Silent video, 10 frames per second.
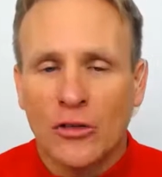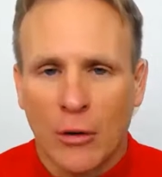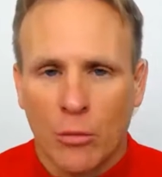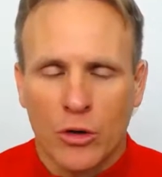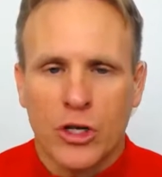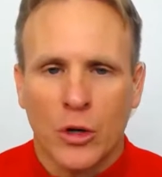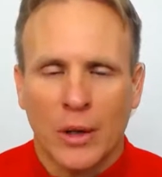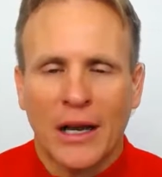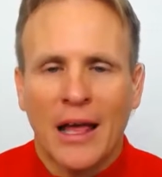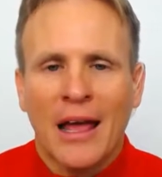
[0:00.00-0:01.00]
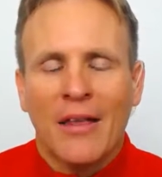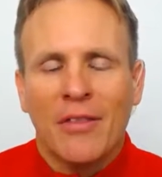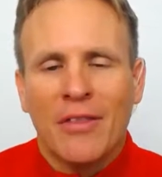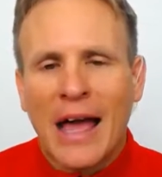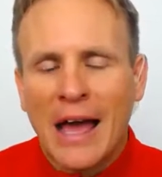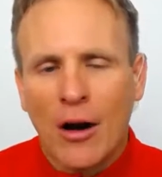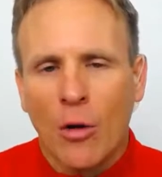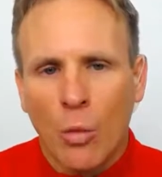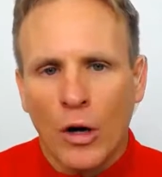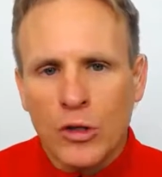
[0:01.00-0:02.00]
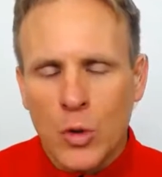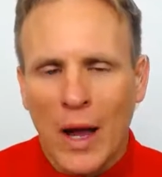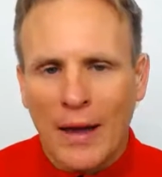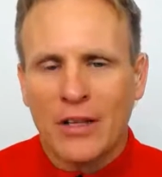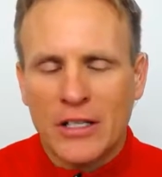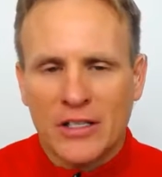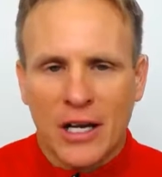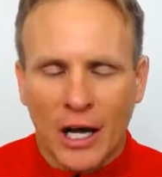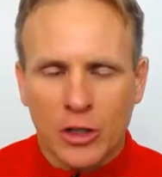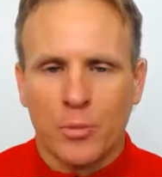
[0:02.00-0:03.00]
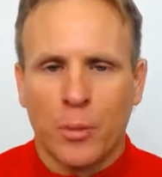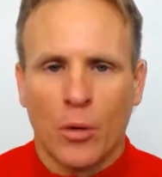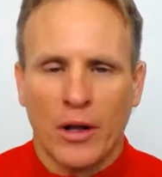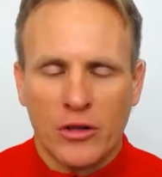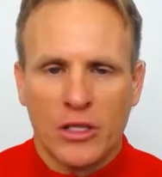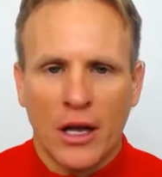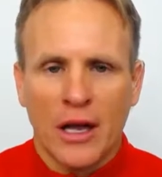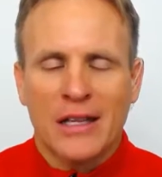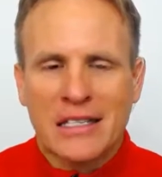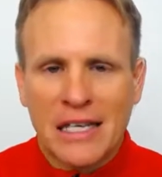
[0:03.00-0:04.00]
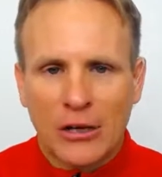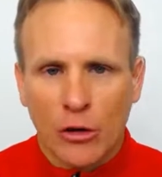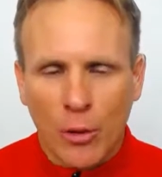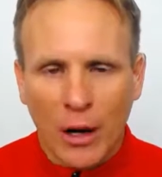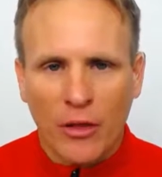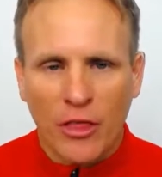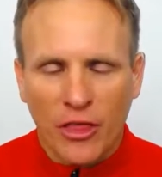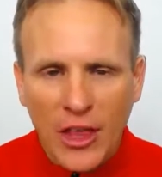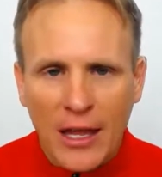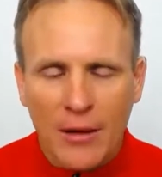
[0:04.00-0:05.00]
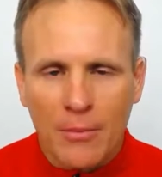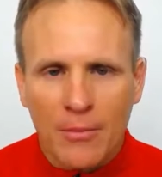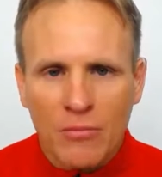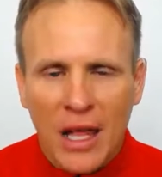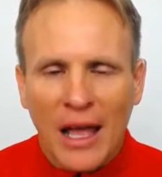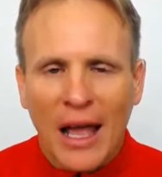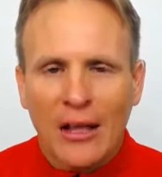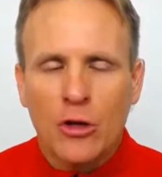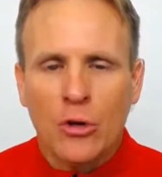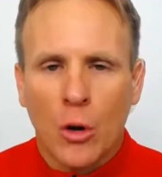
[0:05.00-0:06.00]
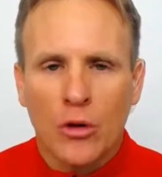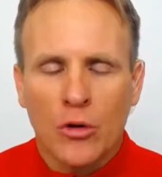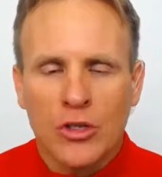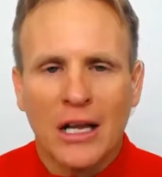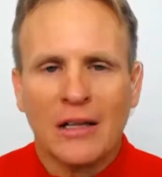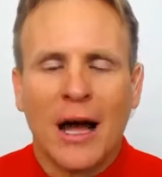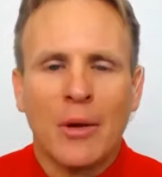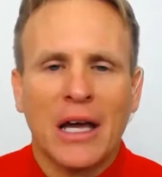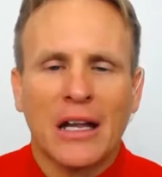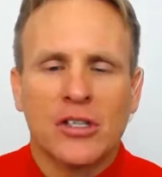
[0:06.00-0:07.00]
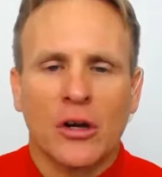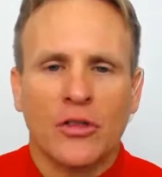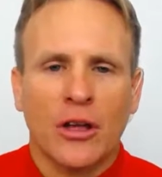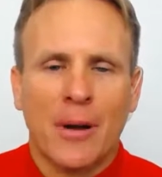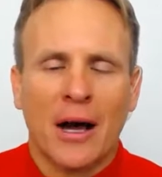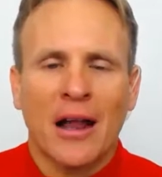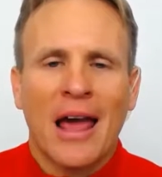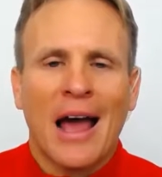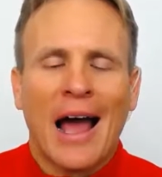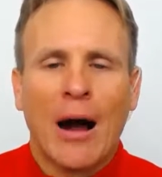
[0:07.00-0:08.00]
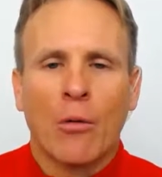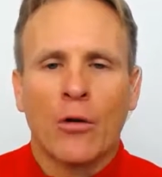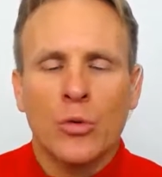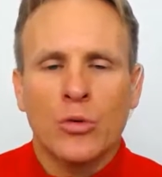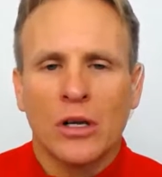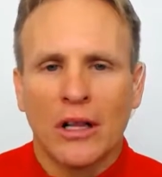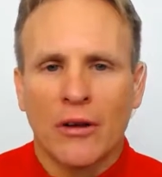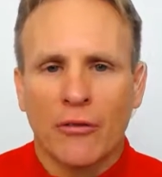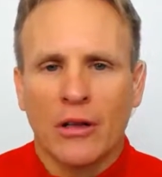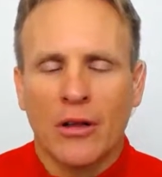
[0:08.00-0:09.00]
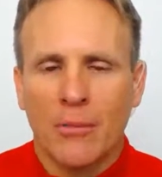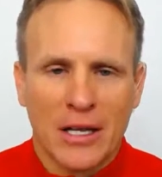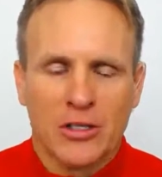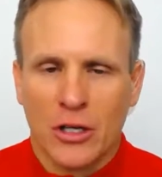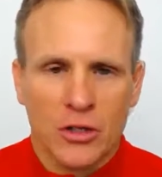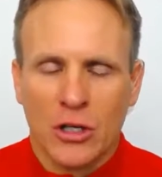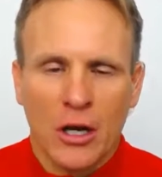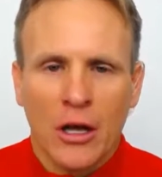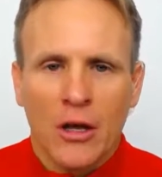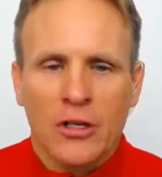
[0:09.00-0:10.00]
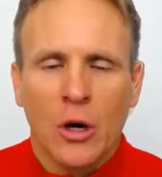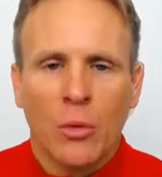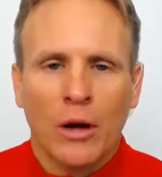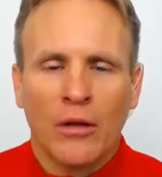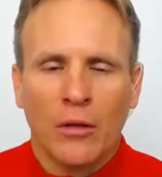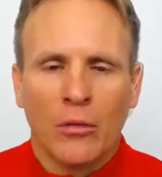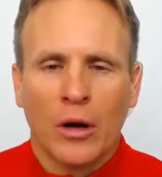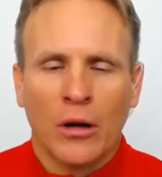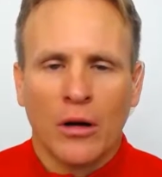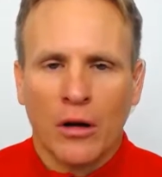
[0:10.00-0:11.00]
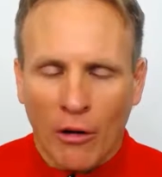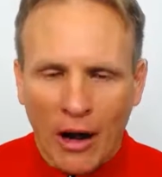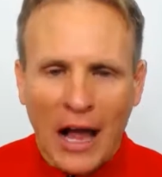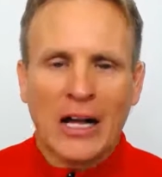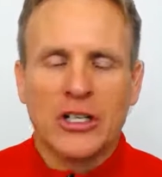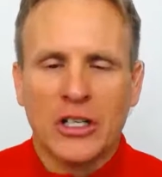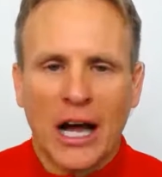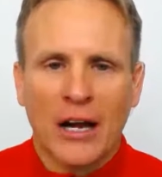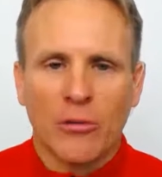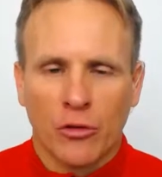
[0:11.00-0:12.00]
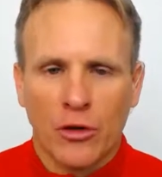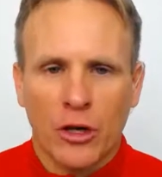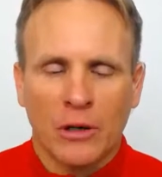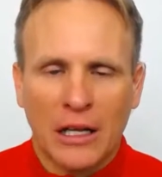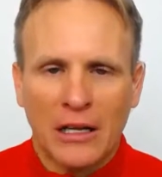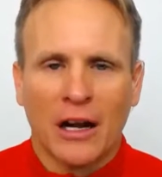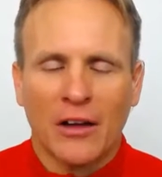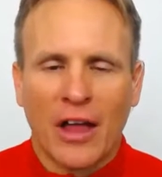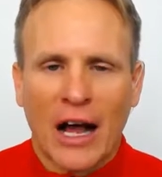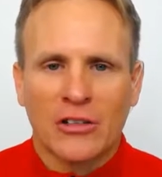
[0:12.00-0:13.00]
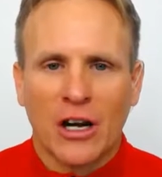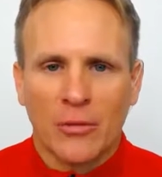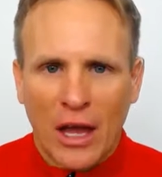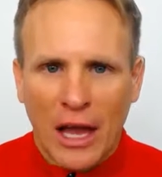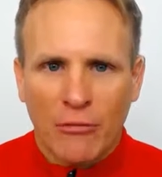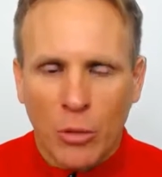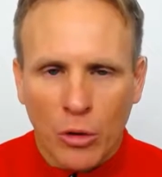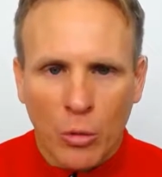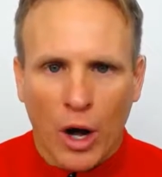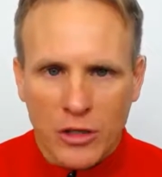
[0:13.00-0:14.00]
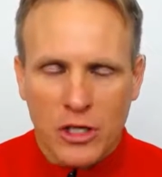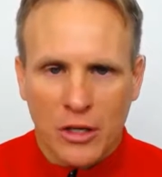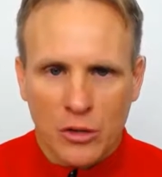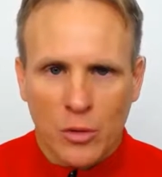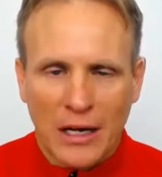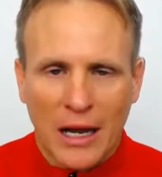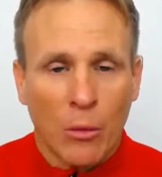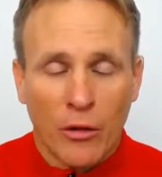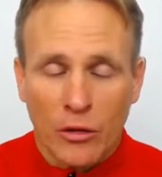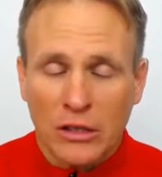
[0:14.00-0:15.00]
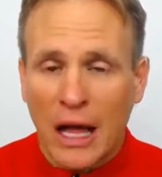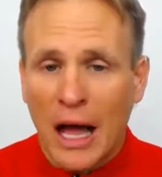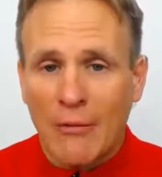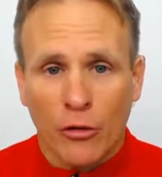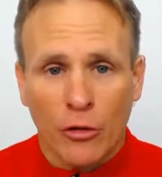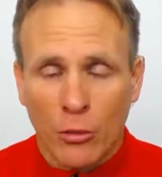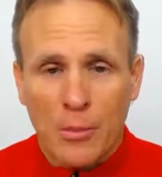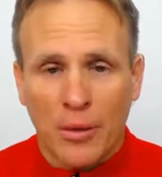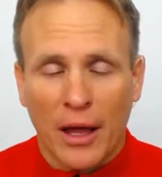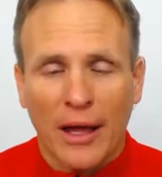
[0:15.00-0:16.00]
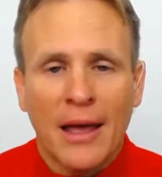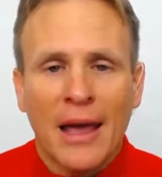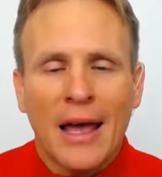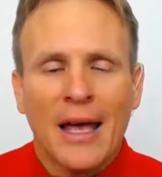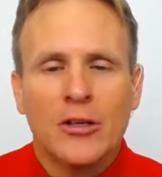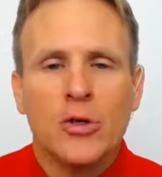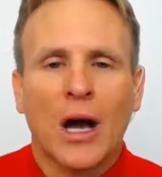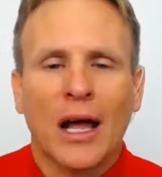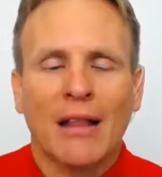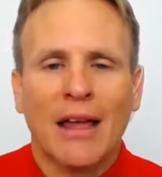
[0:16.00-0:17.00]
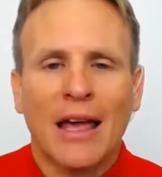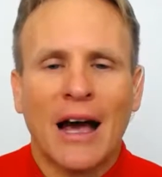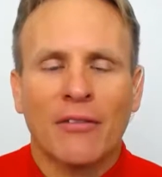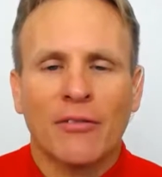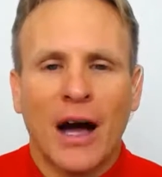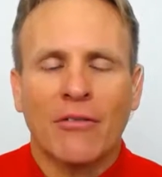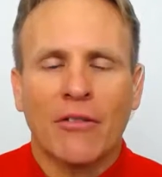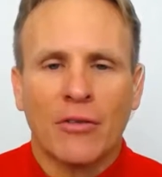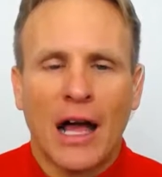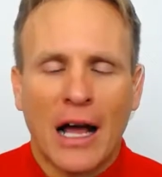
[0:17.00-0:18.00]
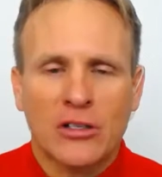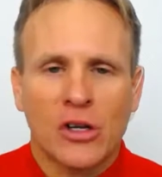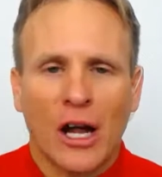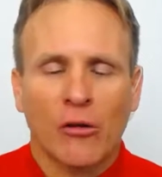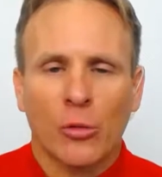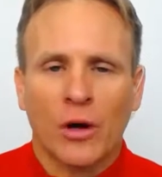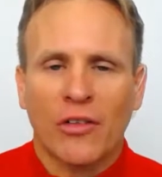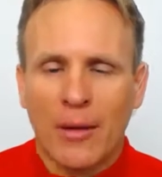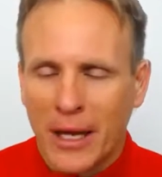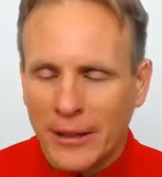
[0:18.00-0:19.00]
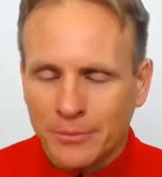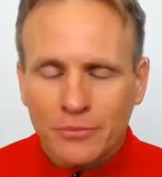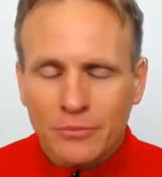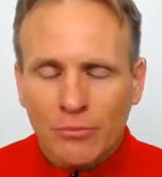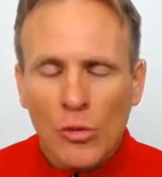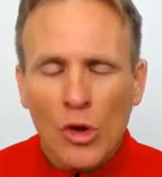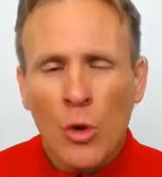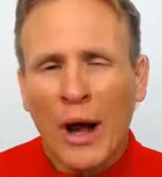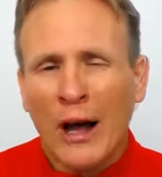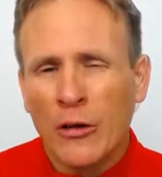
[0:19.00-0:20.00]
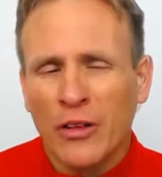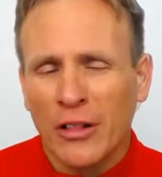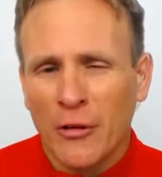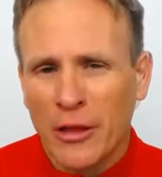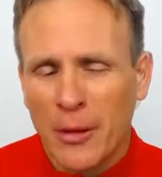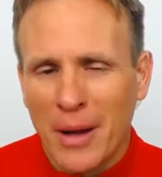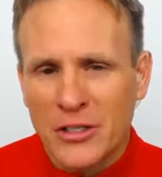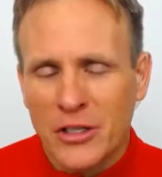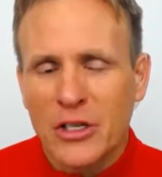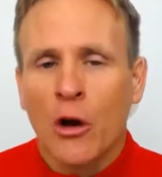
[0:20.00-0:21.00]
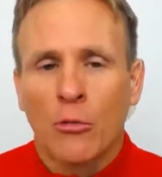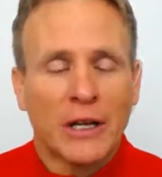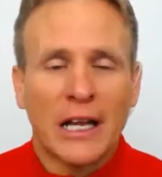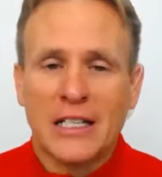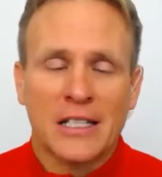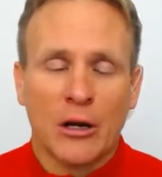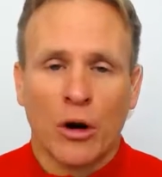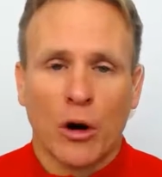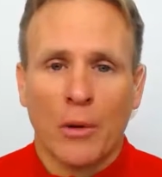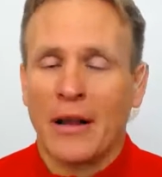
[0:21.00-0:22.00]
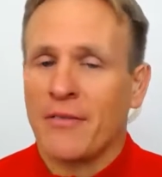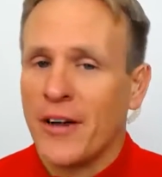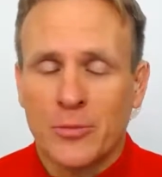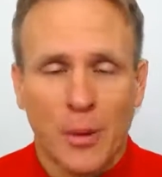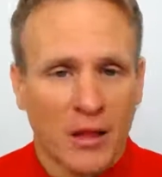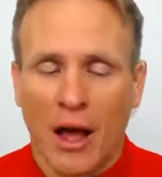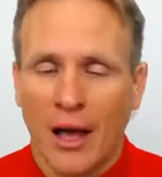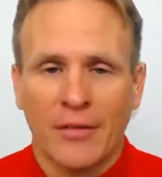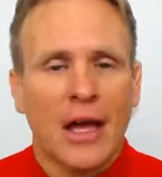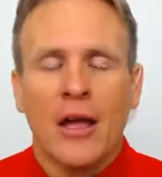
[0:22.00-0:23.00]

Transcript: that we're doing. Now, once you have these touch points centered around the theme and you know what you're saying, now we got to start thinking about how are you delivering the message. So what our action items for you, Renee and I's action items to everyone watching this right now, whether it's live or the replay, is you got to lay out 5 different action items. What does that mean? Right. How are you delivering the message? Renita said one already, Facebook Live.